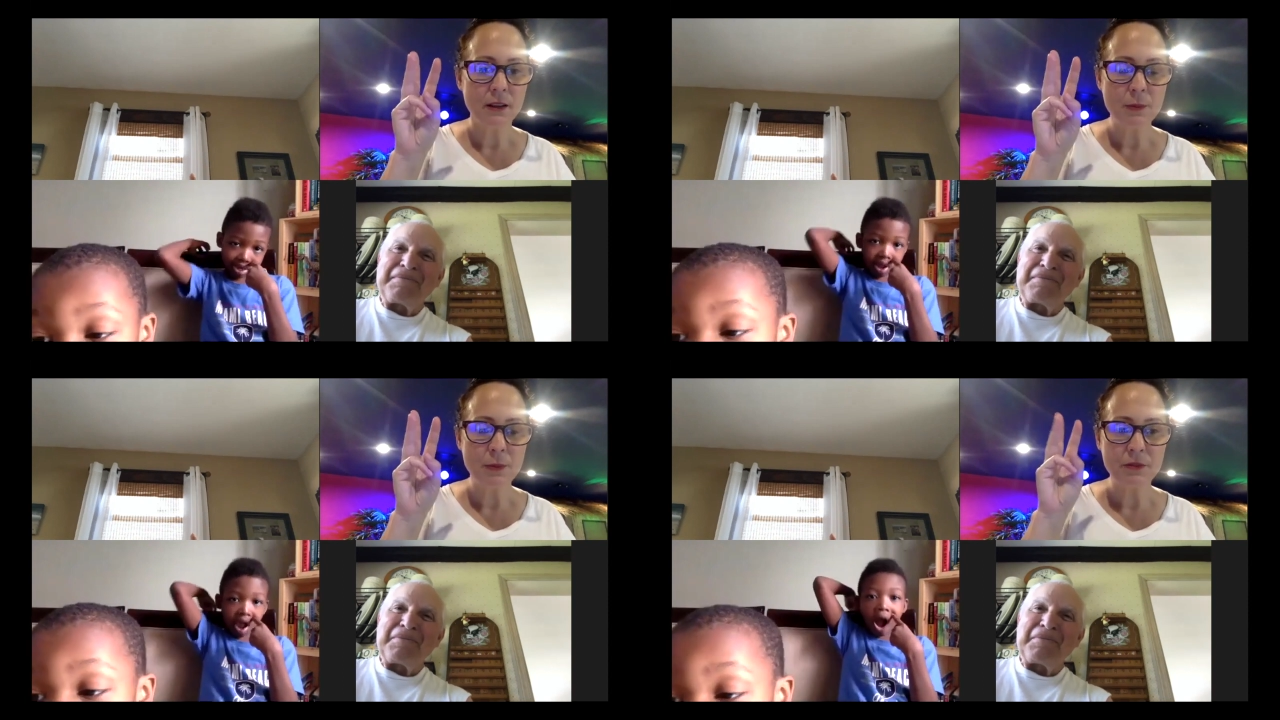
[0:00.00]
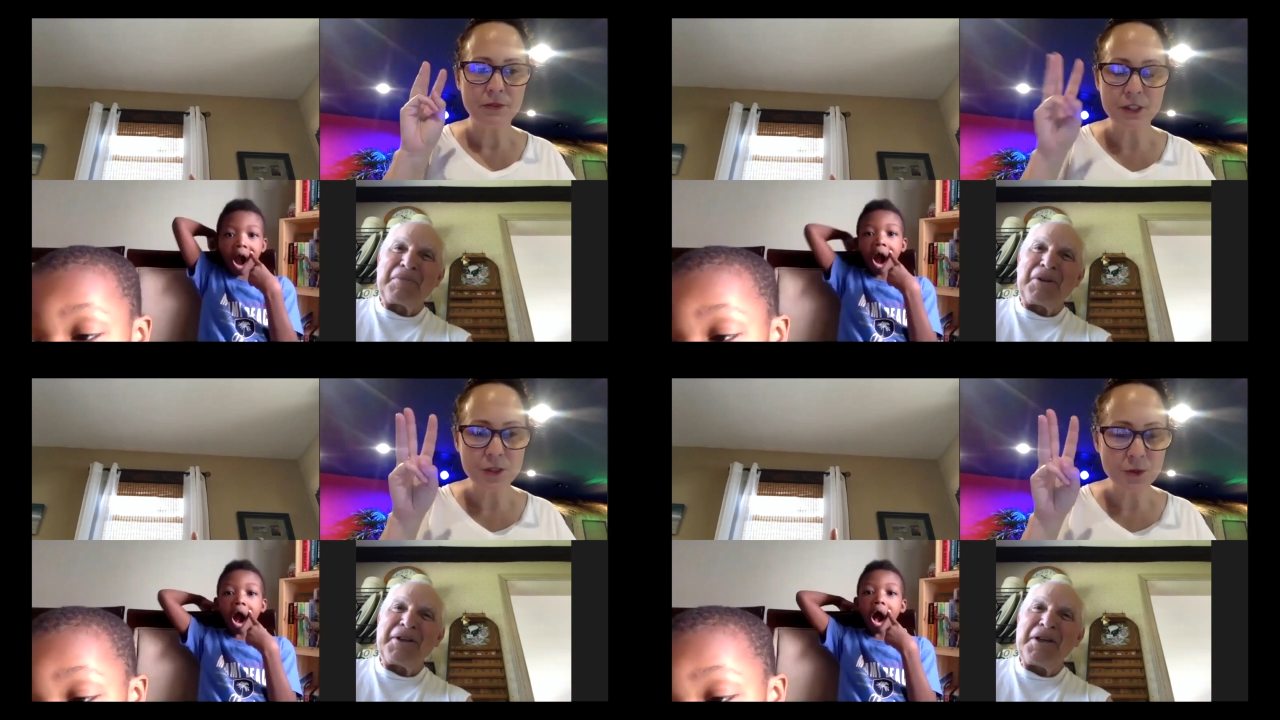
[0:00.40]
Speaker 1: How about
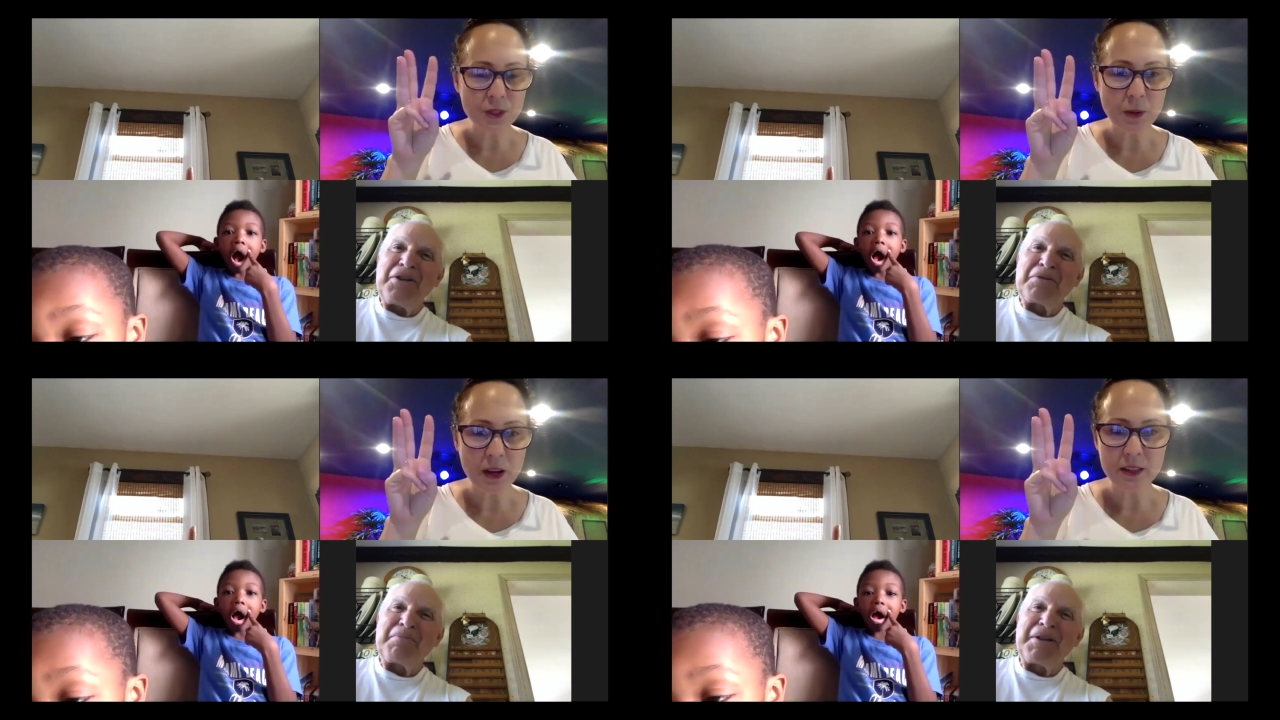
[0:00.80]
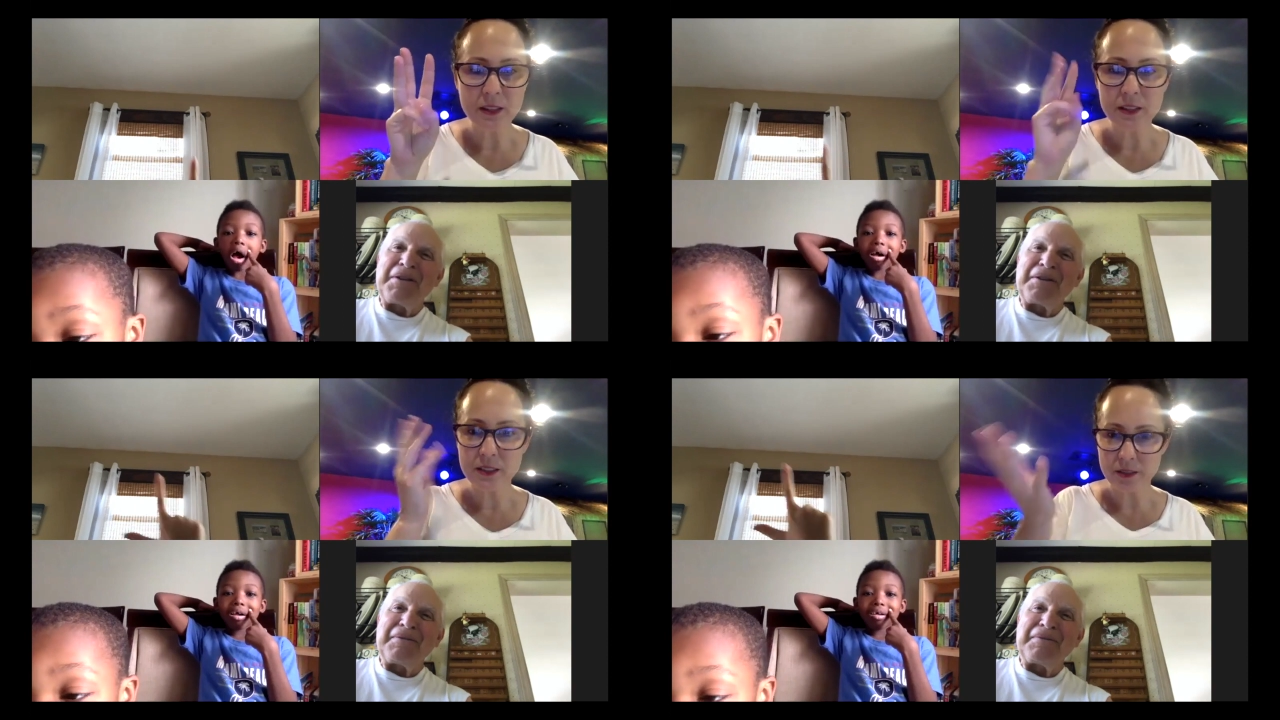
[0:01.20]
first
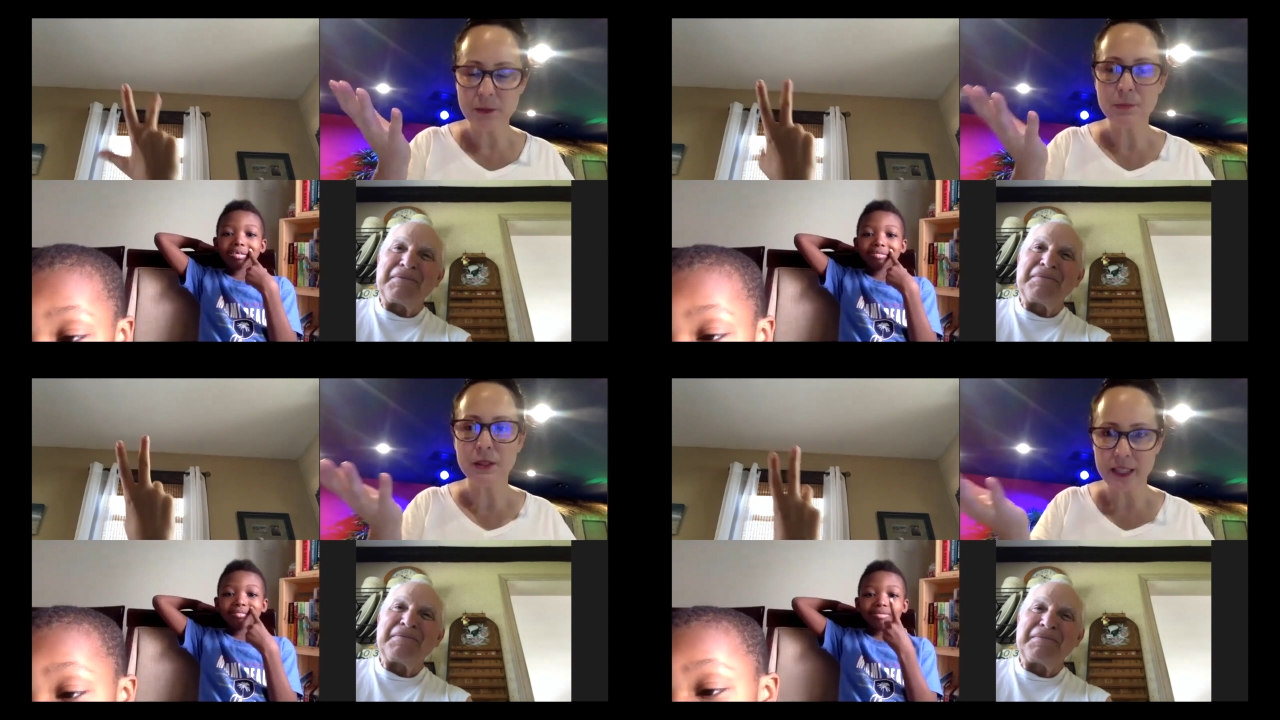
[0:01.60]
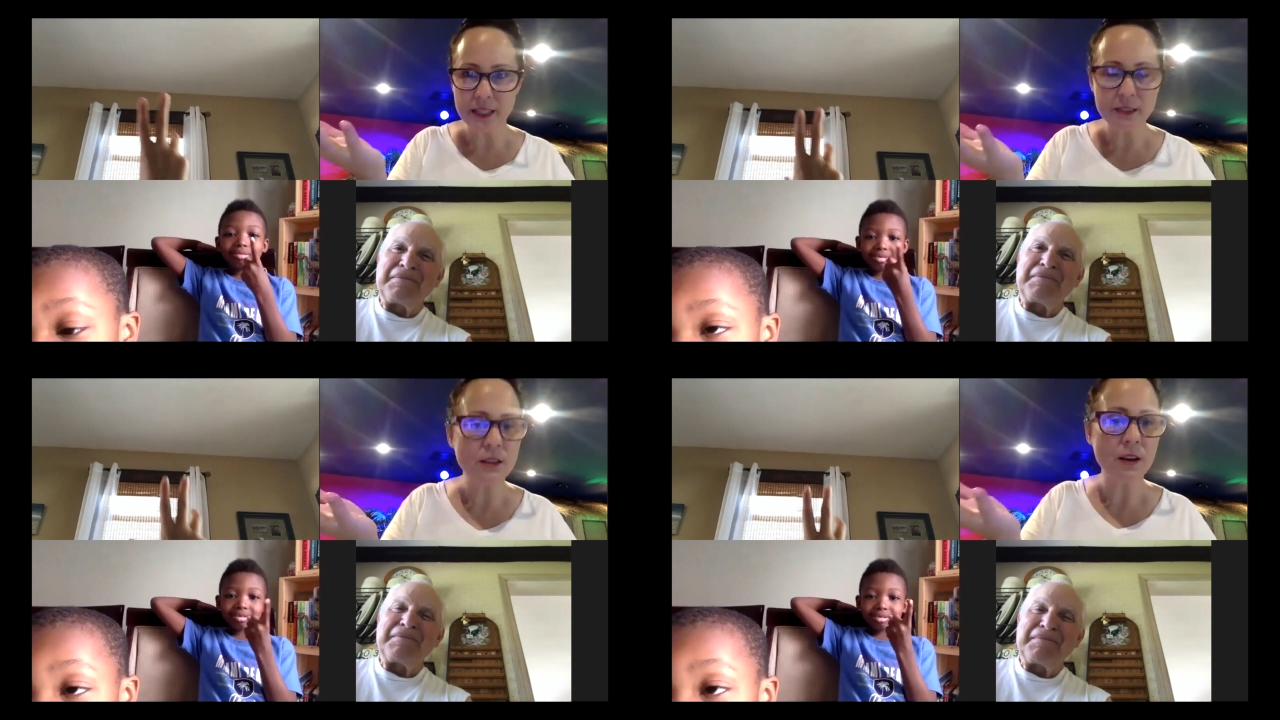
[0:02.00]
responders, right?
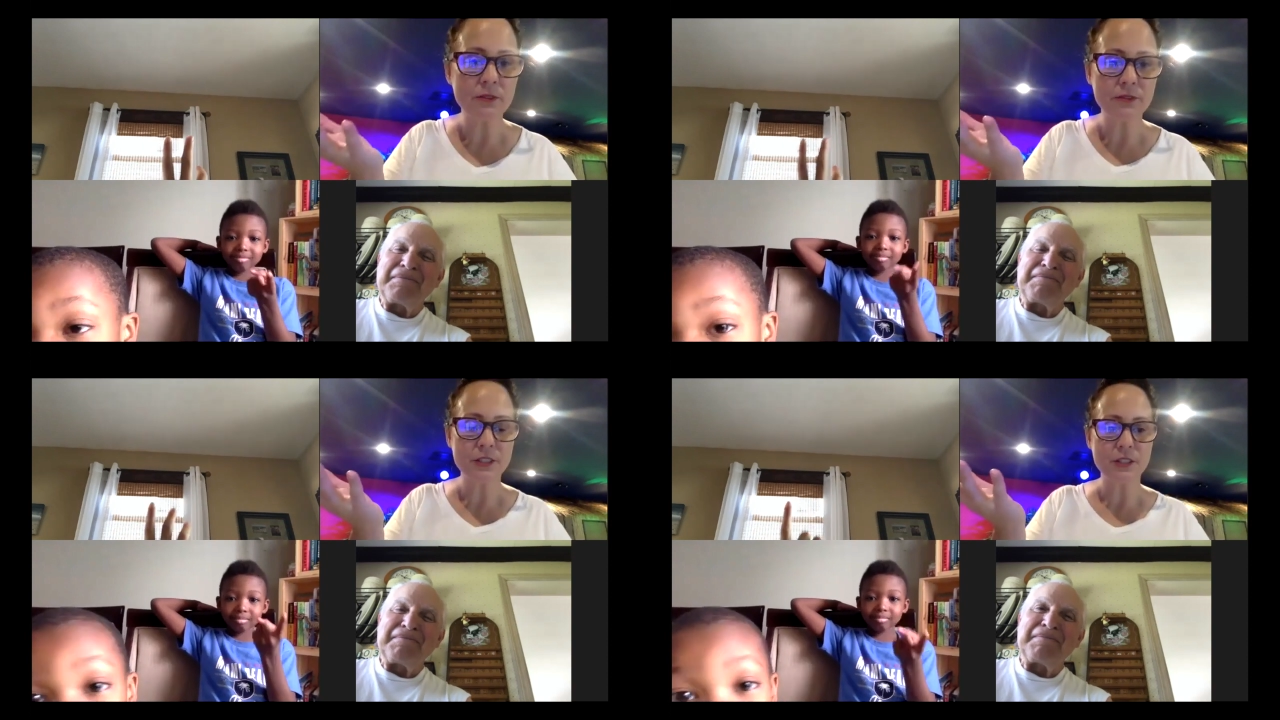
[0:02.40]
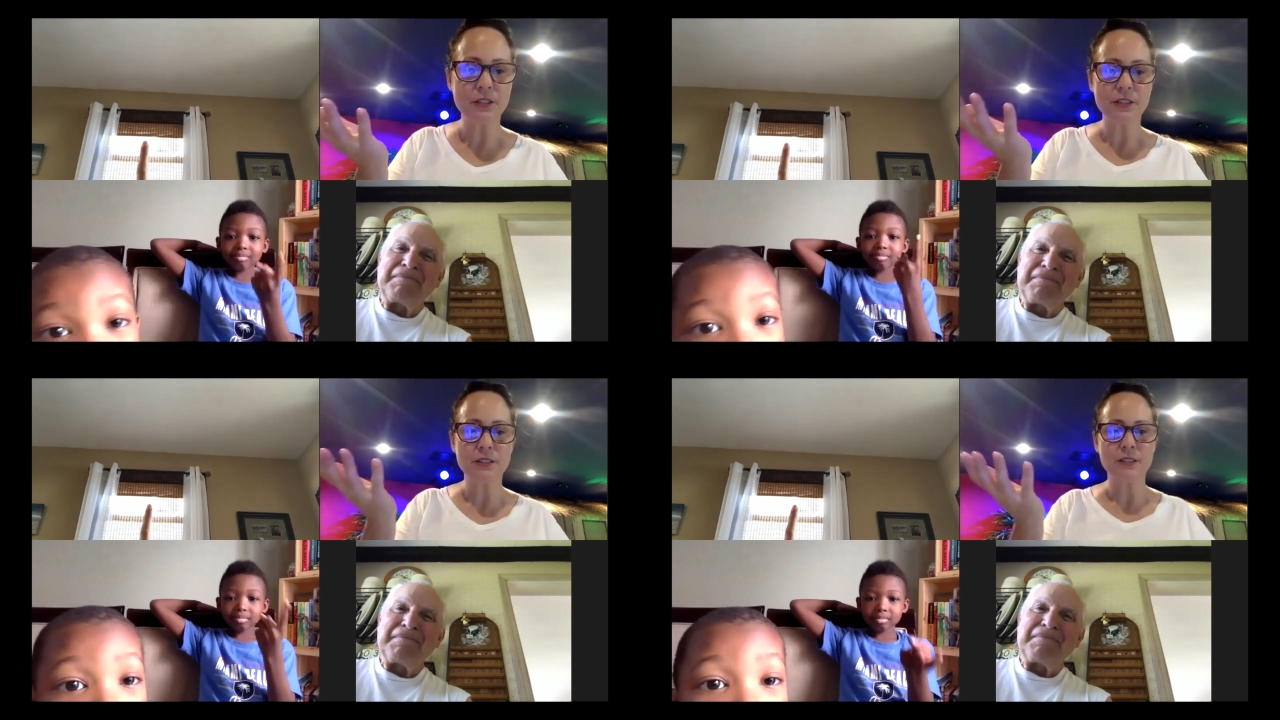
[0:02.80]
Police
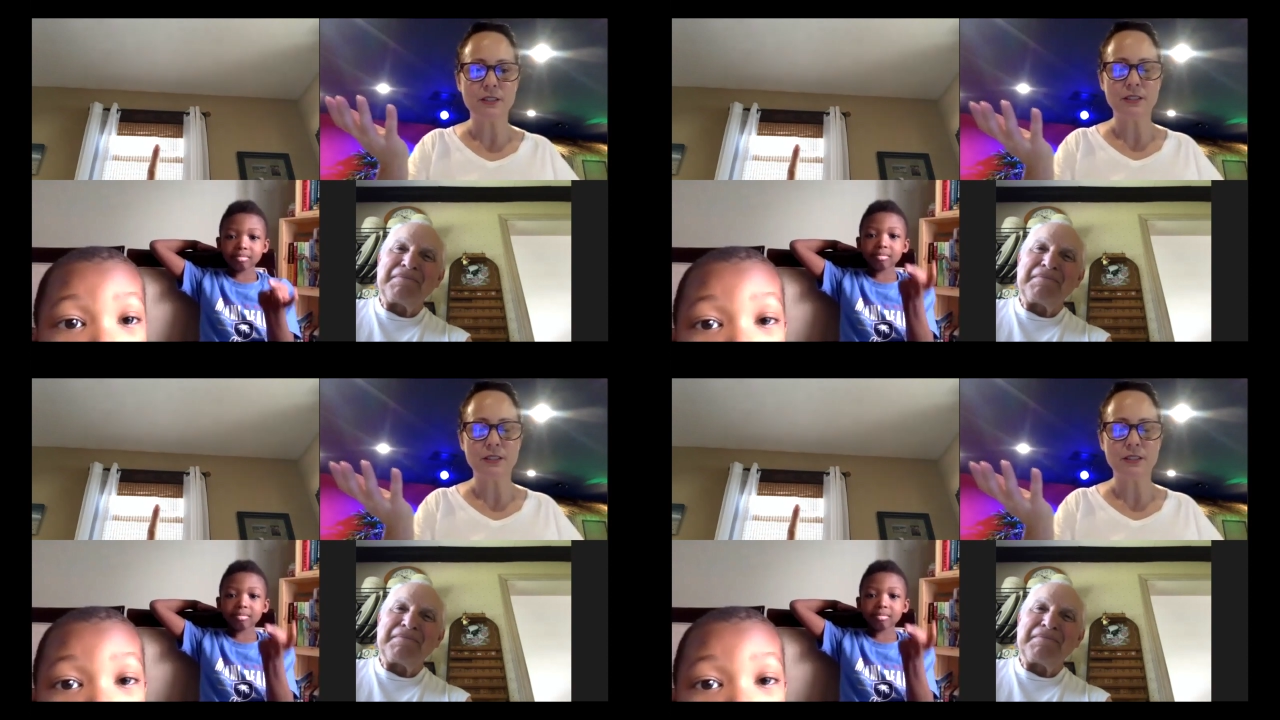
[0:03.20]
officers,